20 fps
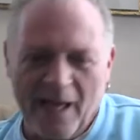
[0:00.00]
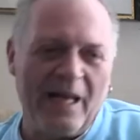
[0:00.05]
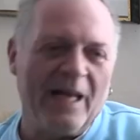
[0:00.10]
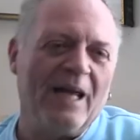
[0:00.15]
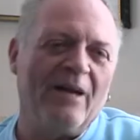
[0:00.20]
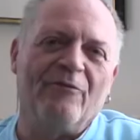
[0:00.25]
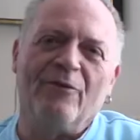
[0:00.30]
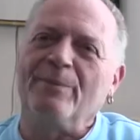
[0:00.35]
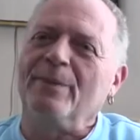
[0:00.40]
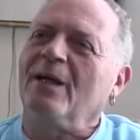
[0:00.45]

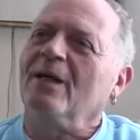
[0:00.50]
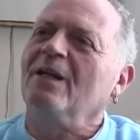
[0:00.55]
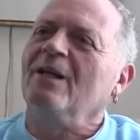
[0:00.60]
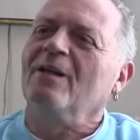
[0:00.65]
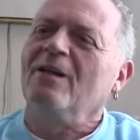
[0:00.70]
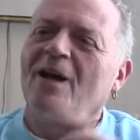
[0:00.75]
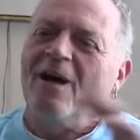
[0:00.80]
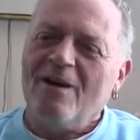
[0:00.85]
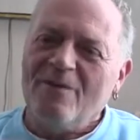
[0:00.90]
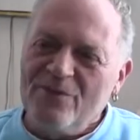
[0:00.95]
And everybody
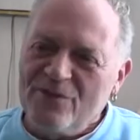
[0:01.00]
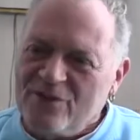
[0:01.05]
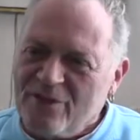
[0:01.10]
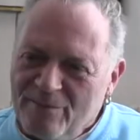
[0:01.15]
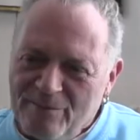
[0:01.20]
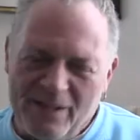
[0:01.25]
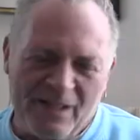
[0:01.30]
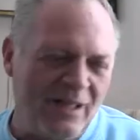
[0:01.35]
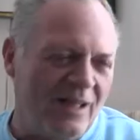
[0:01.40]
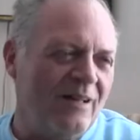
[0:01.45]
loves
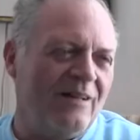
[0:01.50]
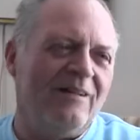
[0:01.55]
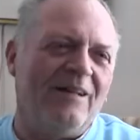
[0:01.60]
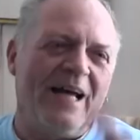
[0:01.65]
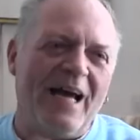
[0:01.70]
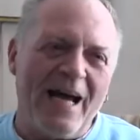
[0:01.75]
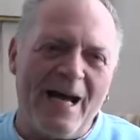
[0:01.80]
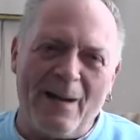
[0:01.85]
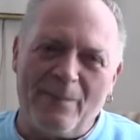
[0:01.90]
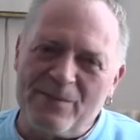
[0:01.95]
him and
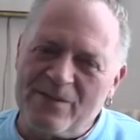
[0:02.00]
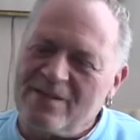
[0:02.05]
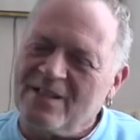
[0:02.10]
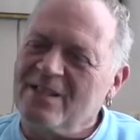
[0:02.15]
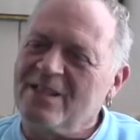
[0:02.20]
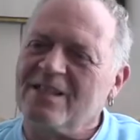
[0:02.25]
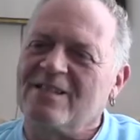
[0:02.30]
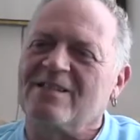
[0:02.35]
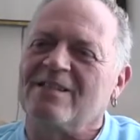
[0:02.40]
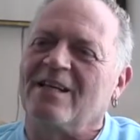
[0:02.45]
claps,
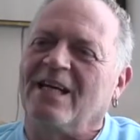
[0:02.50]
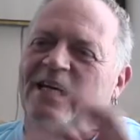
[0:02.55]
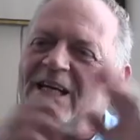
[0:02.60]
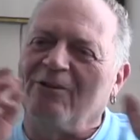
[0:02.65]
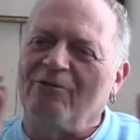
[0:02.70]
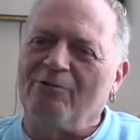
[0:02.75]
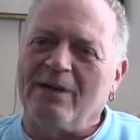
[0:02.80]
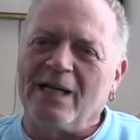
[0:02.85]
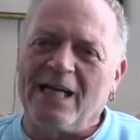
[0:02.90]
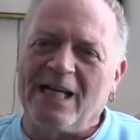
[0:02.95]
and it's
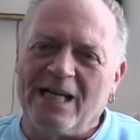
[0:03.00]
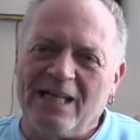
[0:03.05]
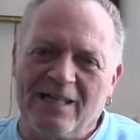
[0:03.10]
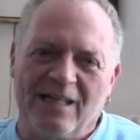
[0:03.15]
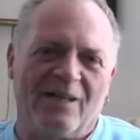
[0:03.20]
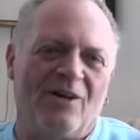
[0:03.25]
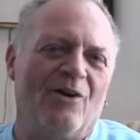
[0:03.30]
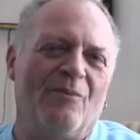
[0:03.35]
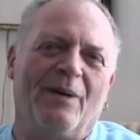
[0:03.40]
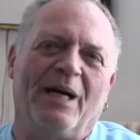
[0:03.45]
like great,
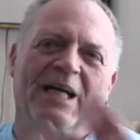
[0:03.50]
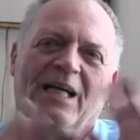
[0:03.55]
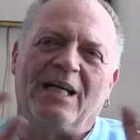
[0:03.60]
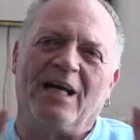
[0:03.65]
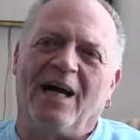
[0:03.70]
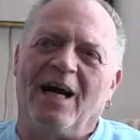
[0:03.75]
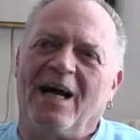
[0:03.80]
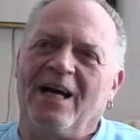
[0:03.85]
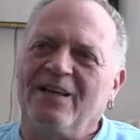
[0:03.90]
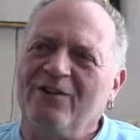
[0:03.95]
and oh my
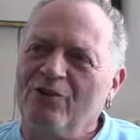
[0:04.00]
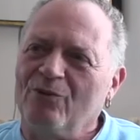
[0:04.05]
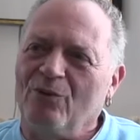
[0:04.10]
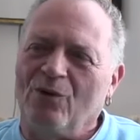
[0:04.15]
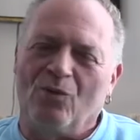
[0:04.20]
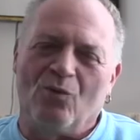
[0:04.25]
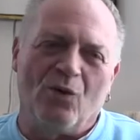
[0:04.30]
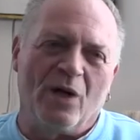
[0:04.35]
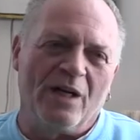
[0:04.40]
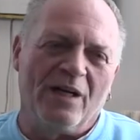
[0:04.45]
God, you
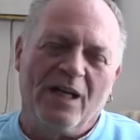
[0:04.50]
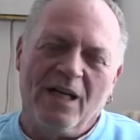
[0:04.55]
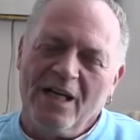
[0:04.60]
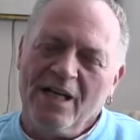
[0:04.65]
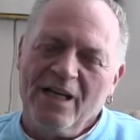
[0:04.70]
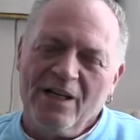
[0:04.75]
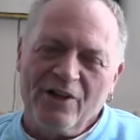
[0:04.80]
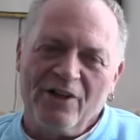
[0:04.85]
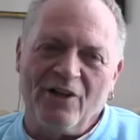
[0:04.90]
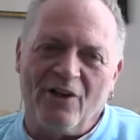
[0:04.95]
were one.
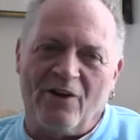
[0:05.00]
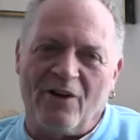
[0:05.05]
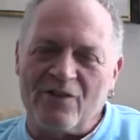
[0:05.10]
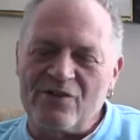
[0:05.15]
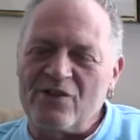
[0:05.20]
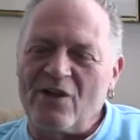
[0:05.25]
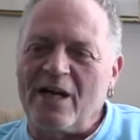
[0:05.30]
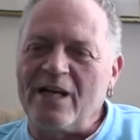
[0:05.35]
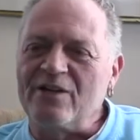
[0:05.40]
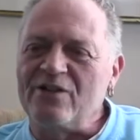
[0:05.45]
You know,
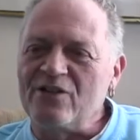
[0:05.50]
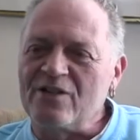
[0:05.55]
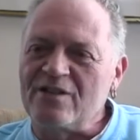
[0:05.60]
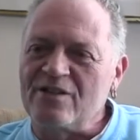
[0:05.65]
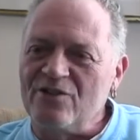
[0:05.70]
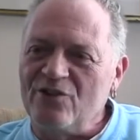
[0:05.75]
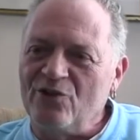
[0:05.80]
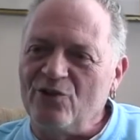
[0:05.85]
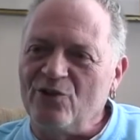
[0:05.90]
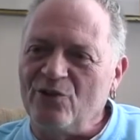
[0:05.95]
so I
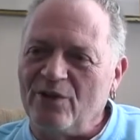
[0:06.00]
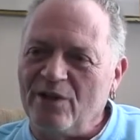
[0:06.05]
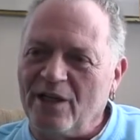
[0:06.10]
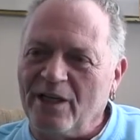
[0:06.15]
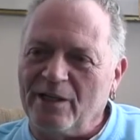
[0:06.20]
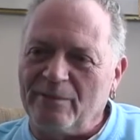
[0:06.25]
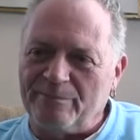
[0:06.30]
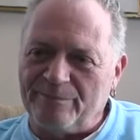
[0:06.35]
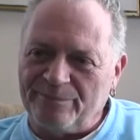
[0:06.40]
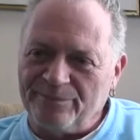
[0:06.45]
just knew
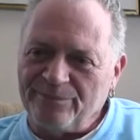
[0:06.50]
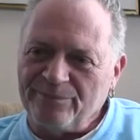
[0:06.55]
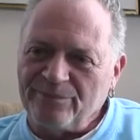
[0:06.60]
that